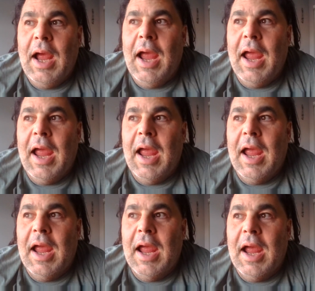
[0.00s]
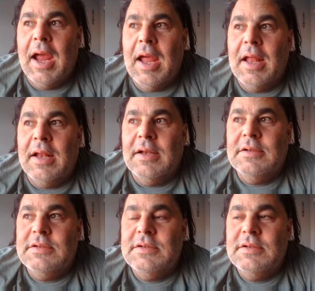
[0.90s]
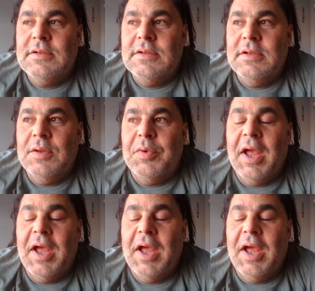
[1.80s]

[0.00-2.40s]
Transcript: And then